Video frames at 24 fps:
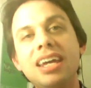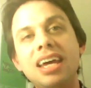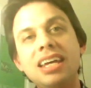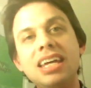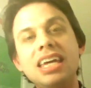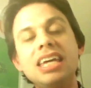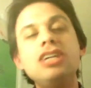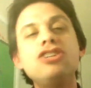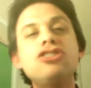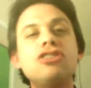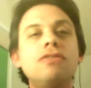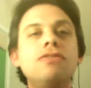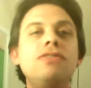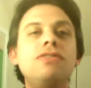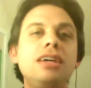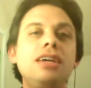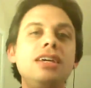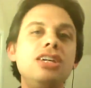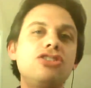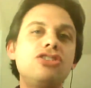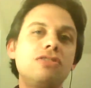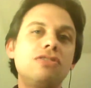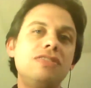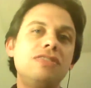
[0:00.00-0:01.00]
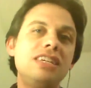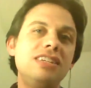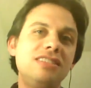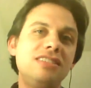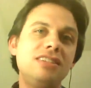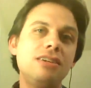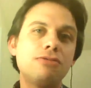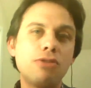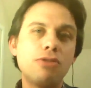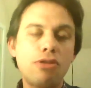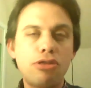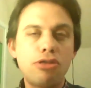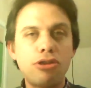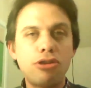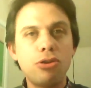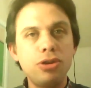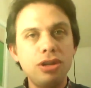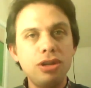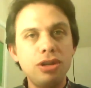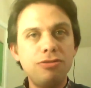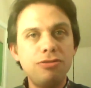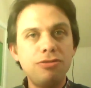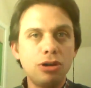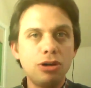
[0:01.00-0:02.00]
And each of each of these different
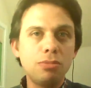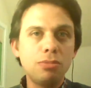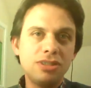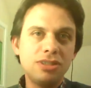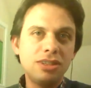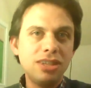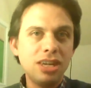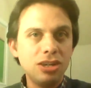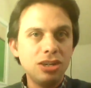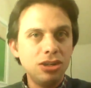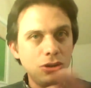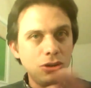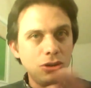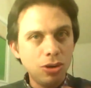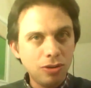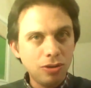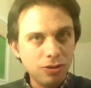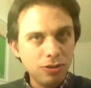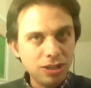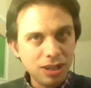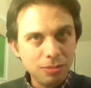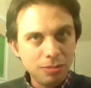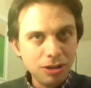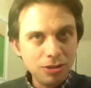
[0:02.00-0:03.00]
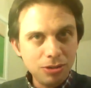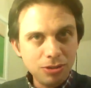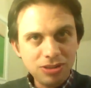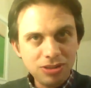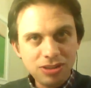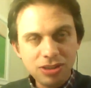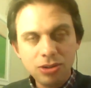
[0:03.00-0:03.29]
thirty films that they do every time they do a